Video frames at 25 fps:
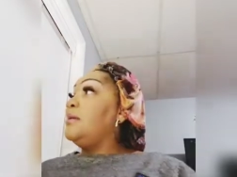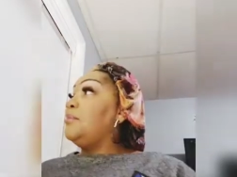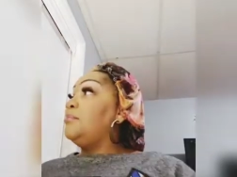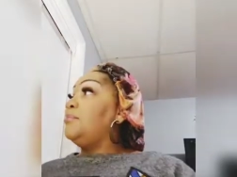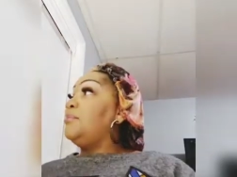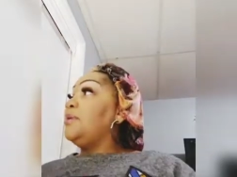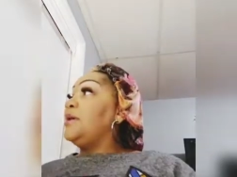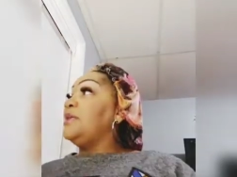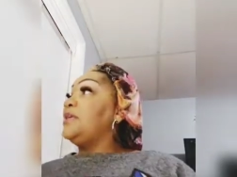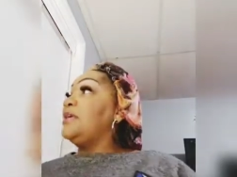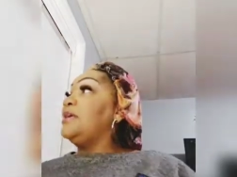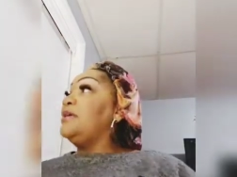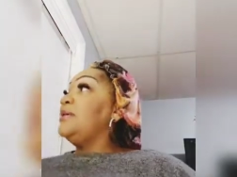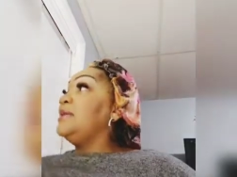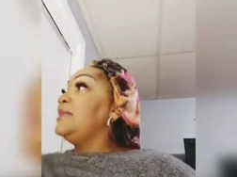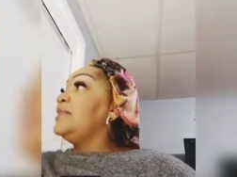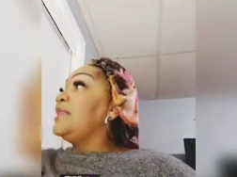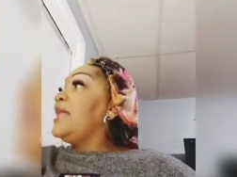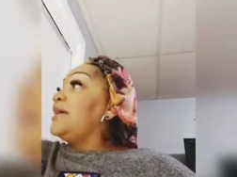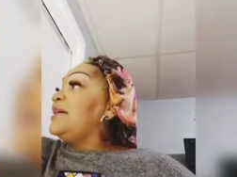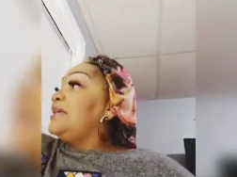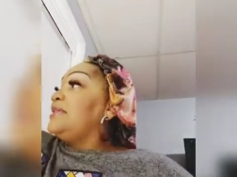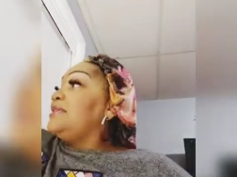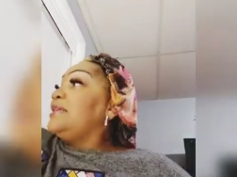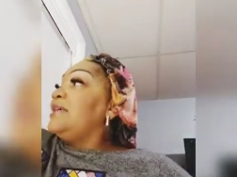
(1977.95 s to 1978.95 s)
But it,
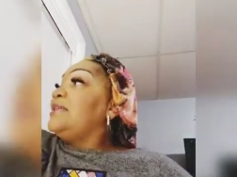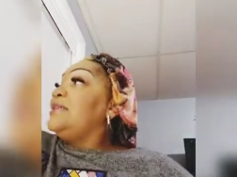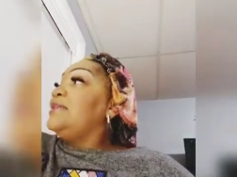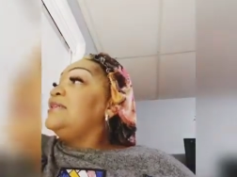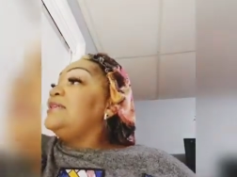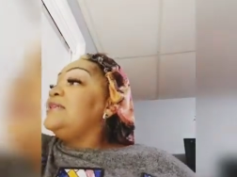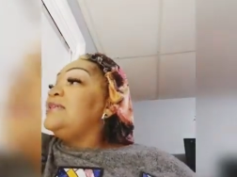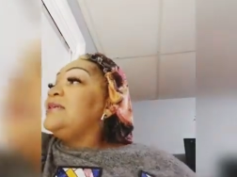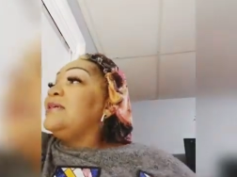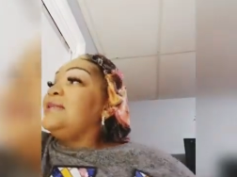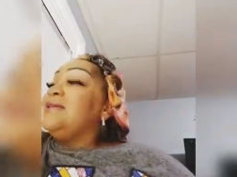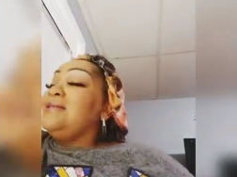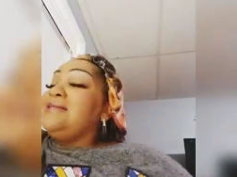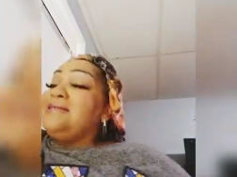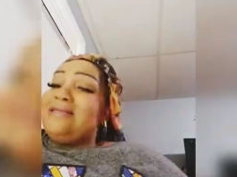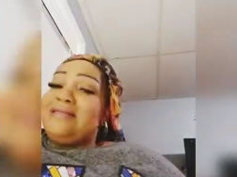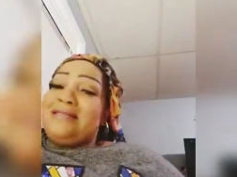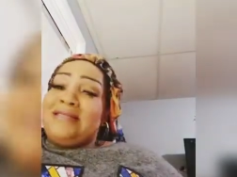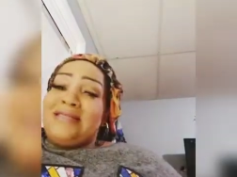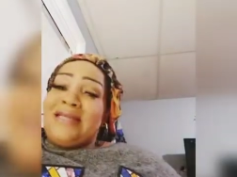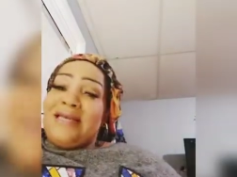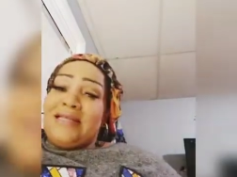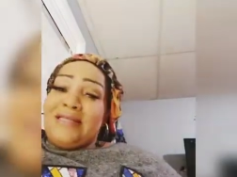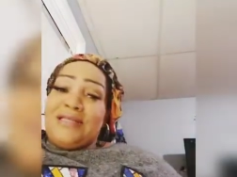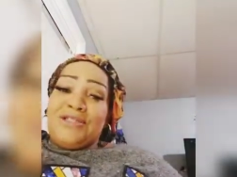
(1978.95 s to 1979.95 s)
like I said, it's still a
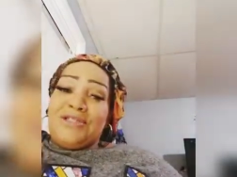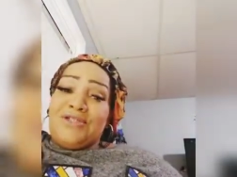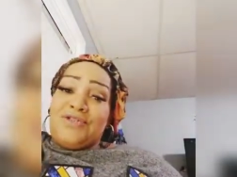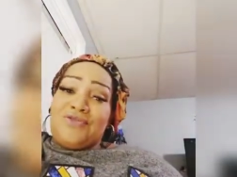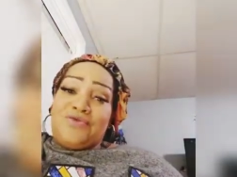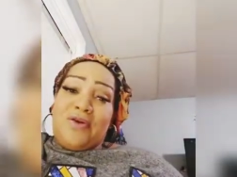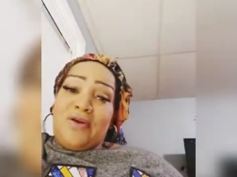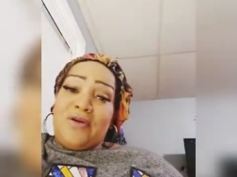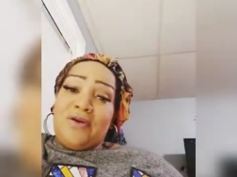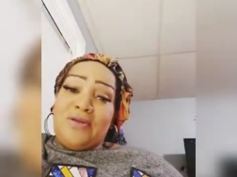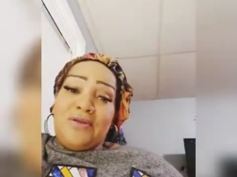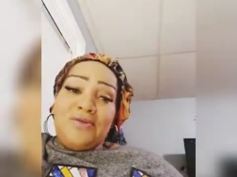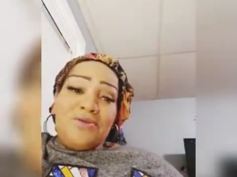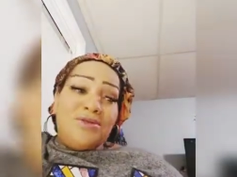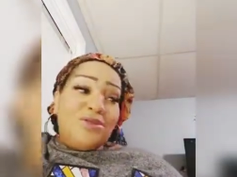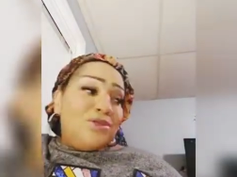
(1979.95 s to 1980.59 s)
daily struggle.